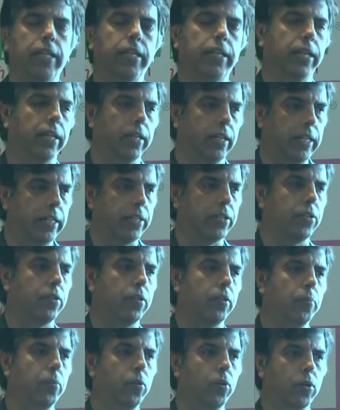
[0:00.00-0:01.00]
and later
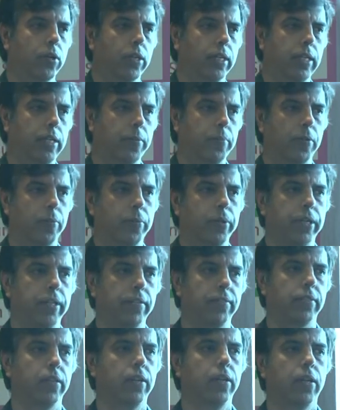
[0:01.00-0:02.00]
on Broken Hill
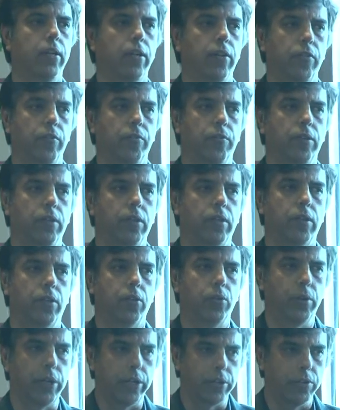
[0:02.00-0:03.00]
Properties uh,
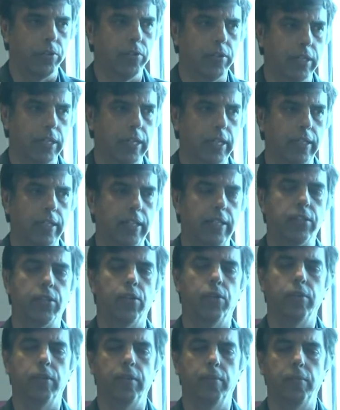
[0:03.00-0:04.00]
took it over and that's
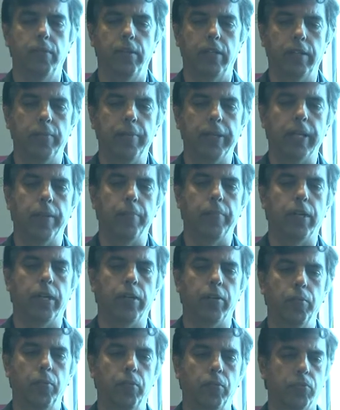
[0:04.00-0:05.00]
how it became
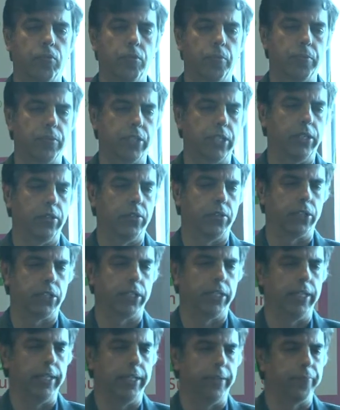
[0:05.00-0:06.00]
part of BlueScope Steel
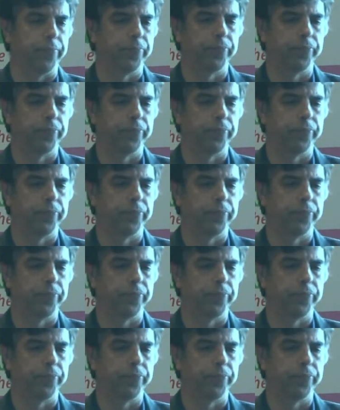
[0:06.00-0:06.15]
Australia.